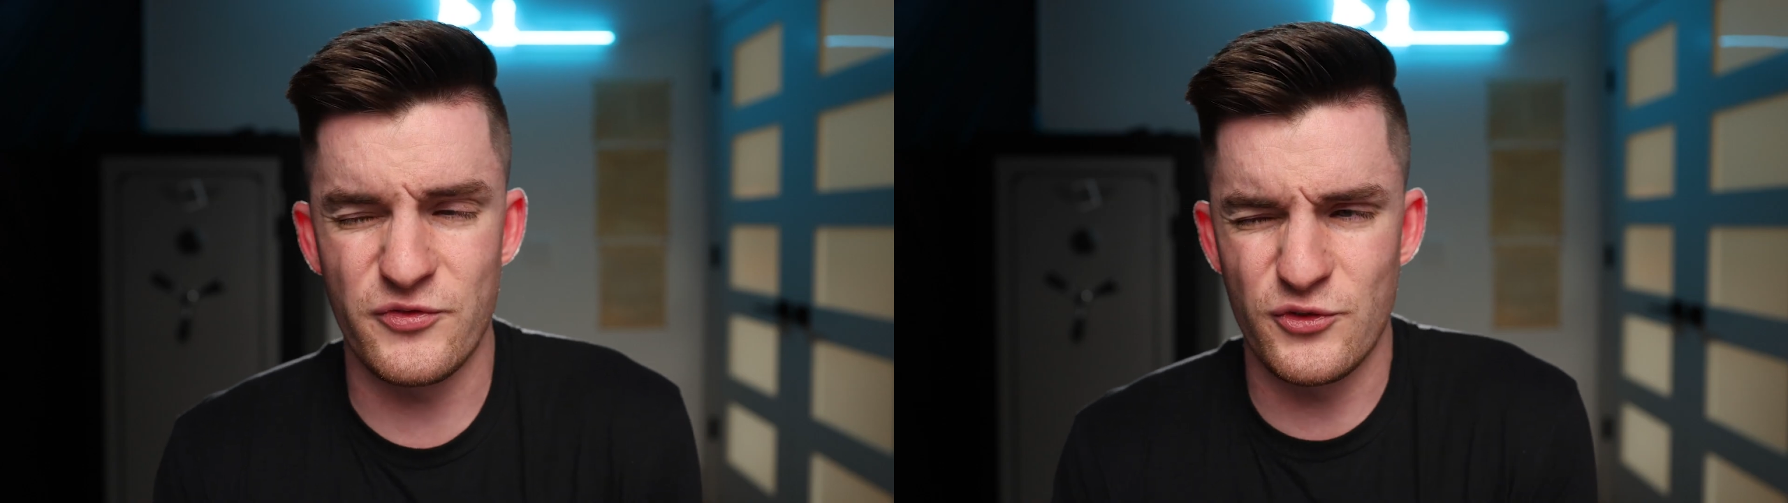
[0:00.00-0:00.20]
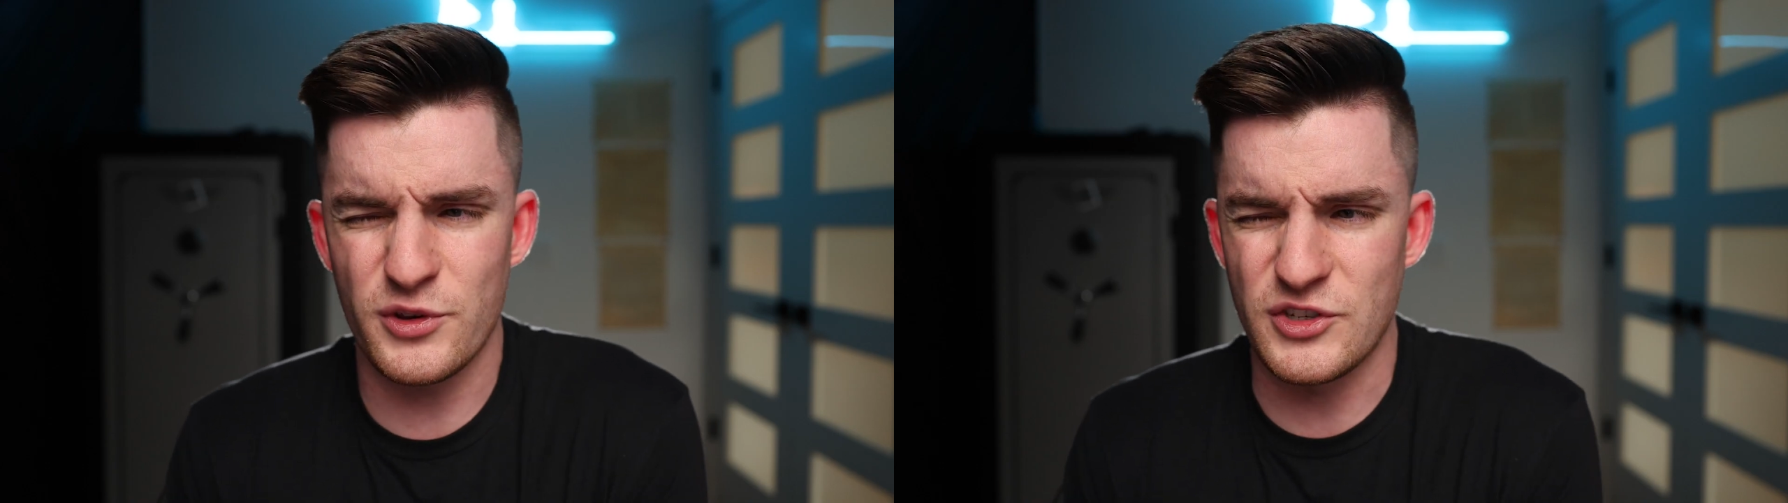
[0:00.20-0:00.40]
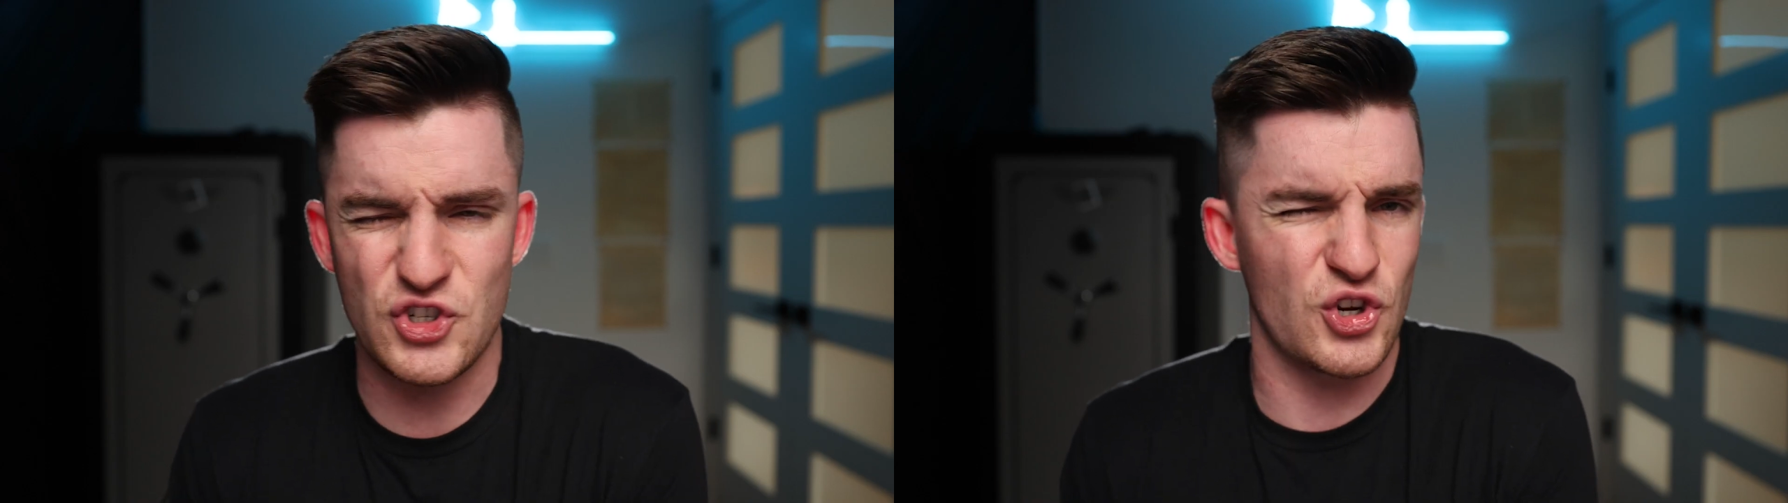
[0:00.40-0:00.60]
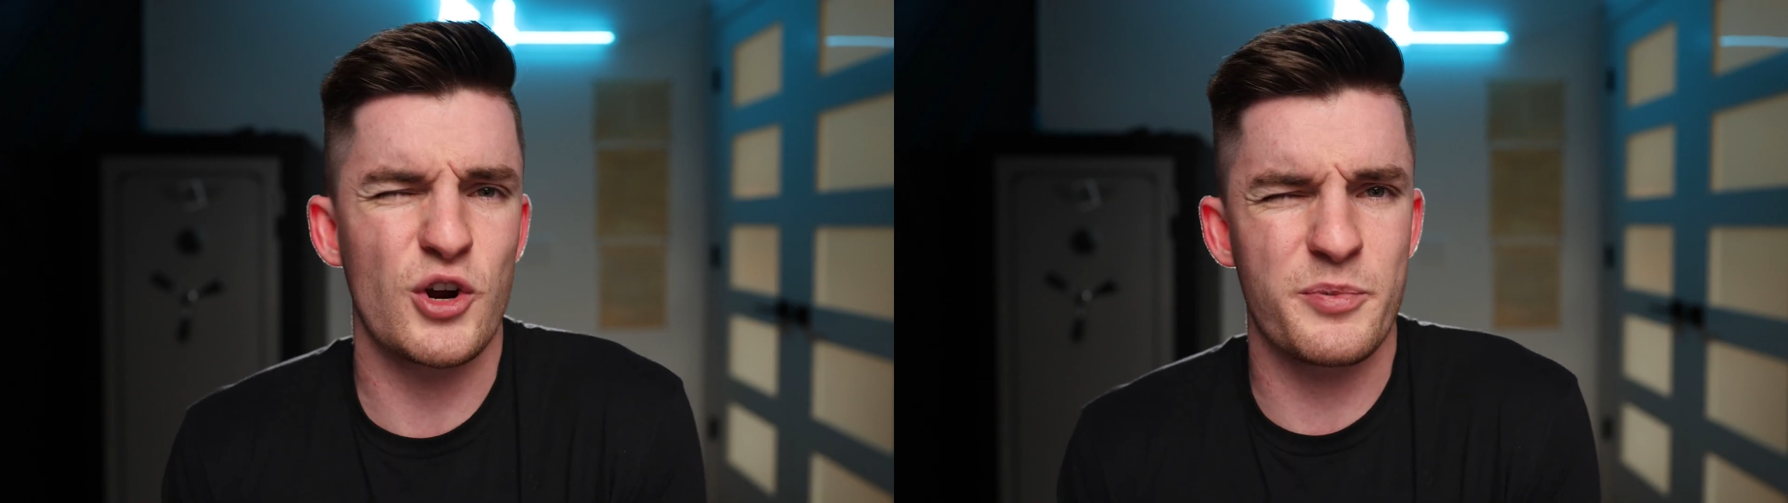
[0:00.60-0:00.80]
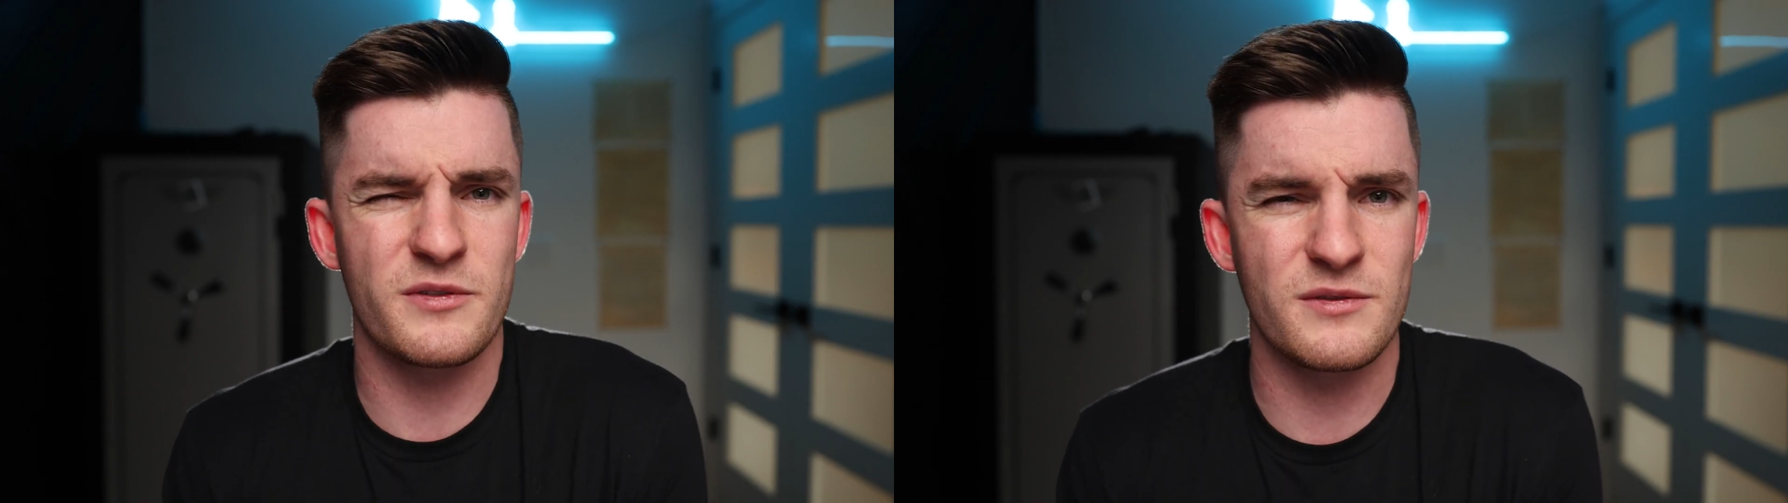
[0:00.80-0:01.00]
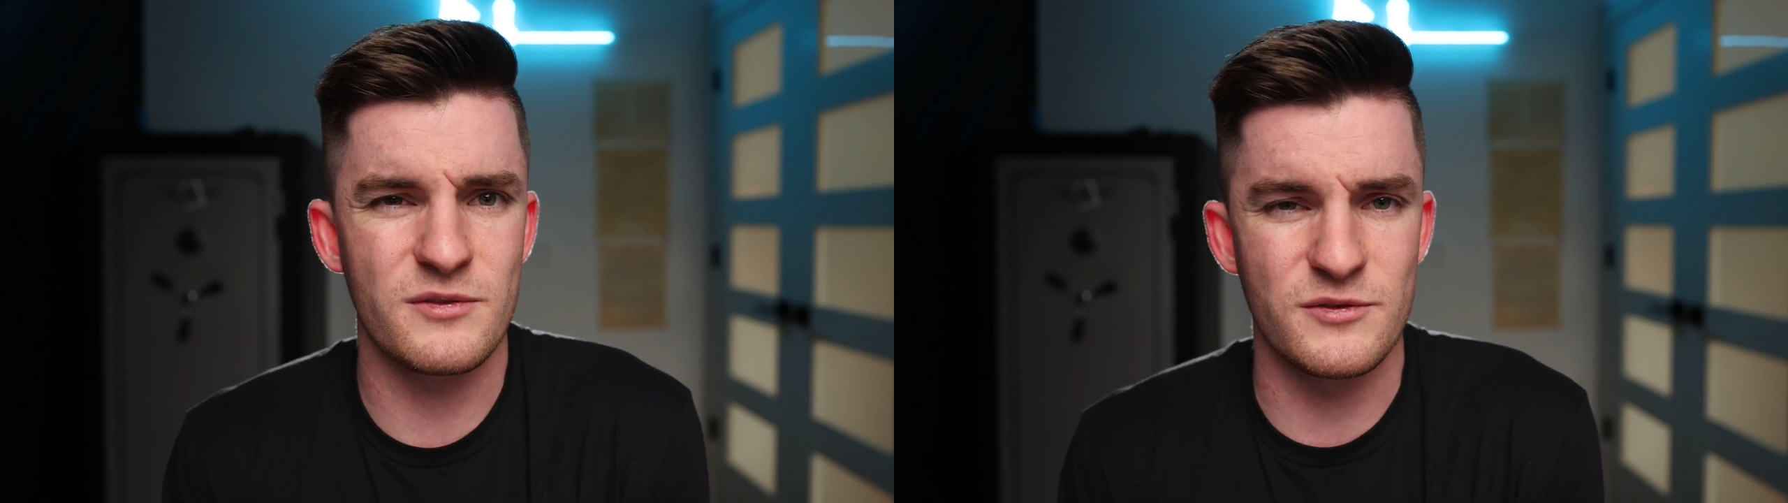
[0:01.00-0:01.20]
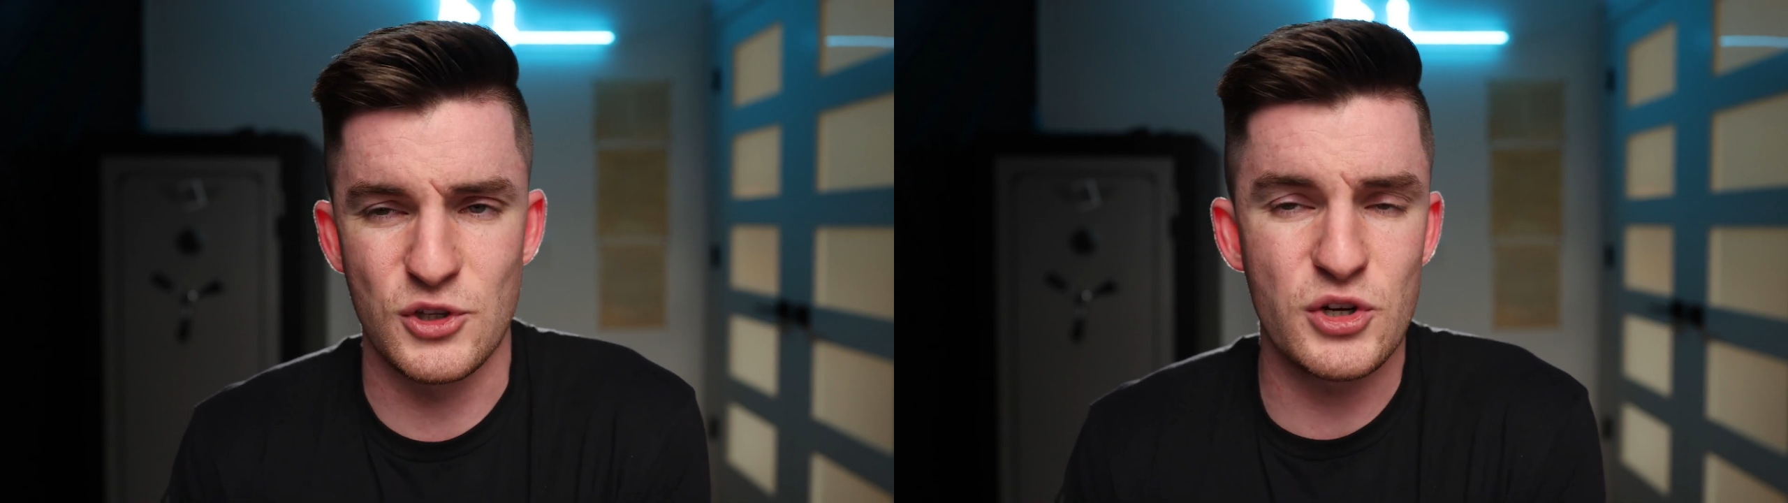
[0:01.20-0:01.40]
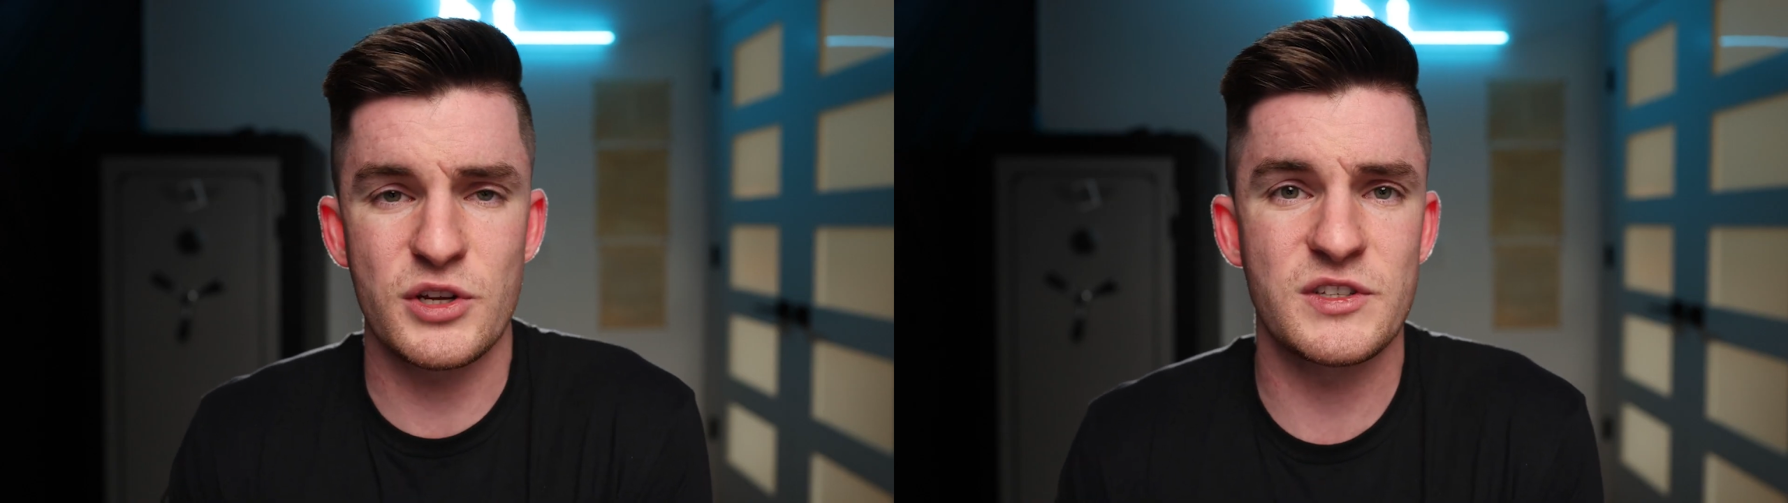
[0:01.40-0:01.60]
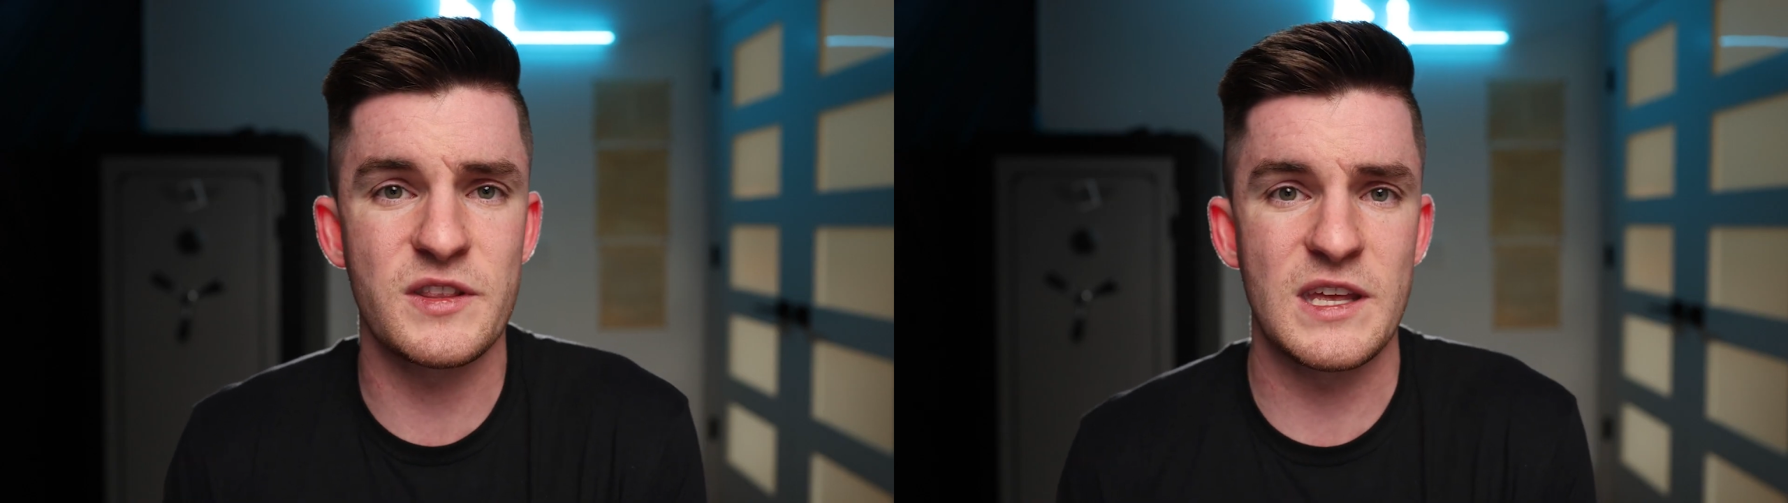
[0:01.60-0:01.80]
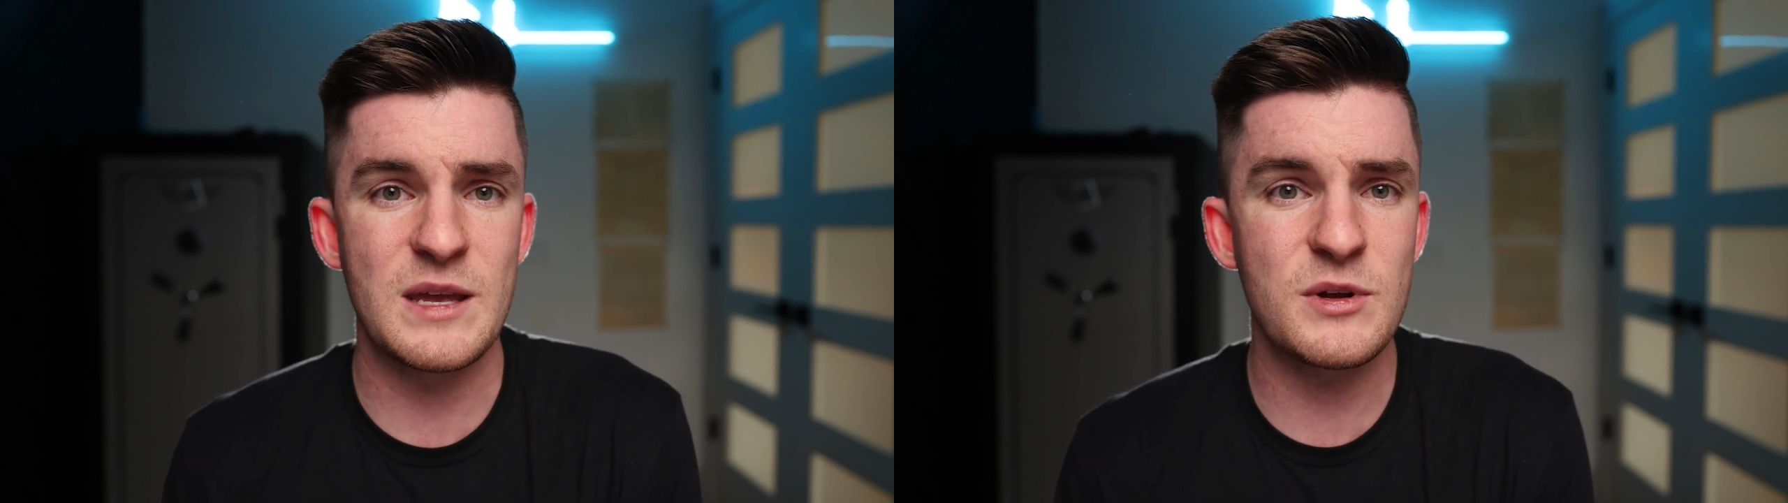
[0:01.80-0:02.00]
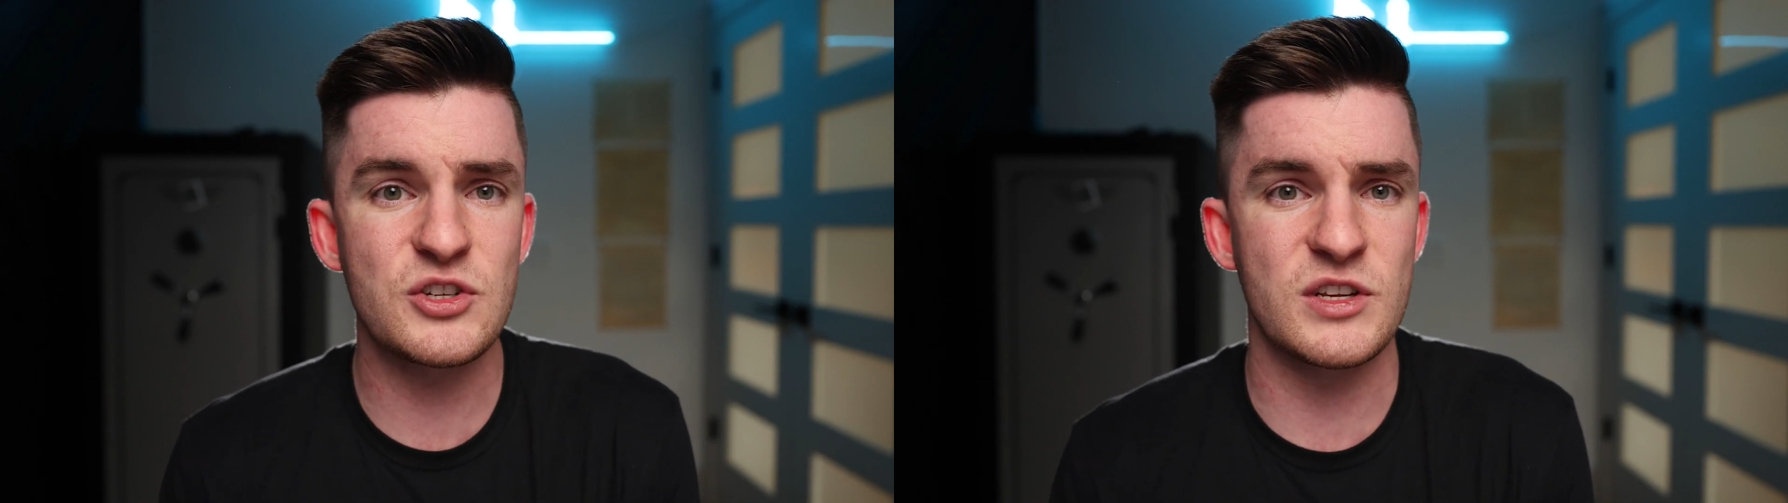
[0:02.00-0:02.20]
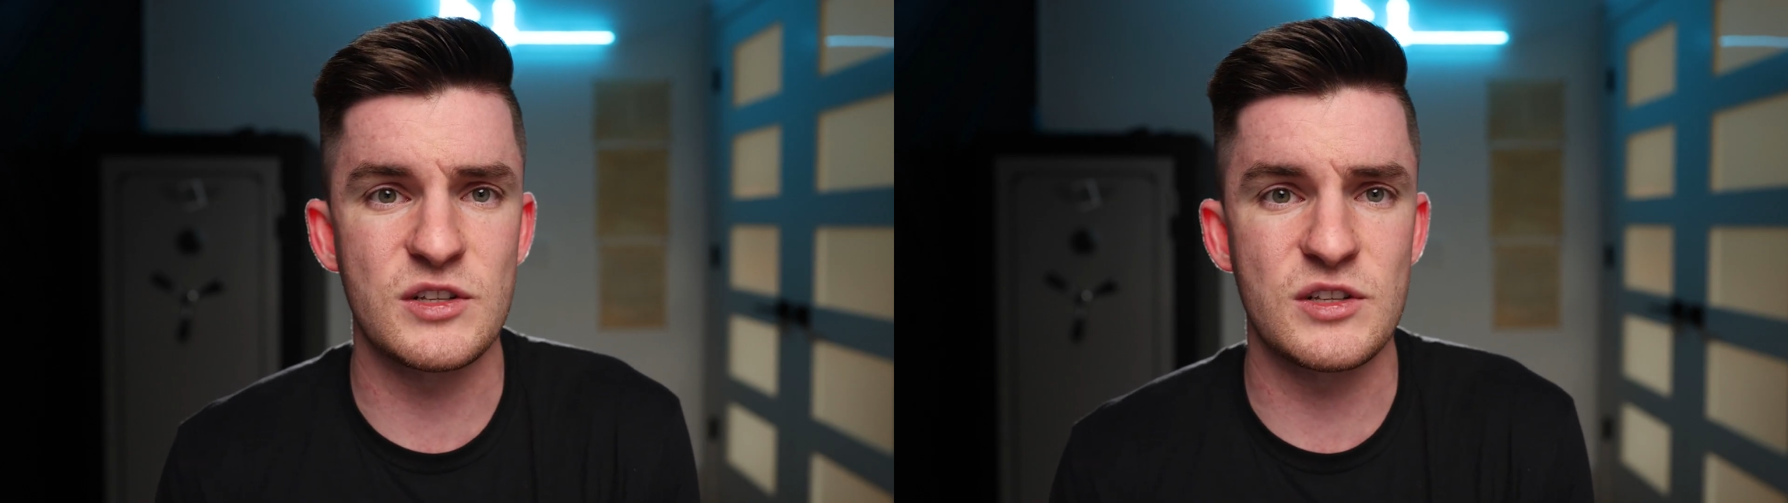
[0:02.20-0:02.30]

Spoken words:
really sharp look to the image.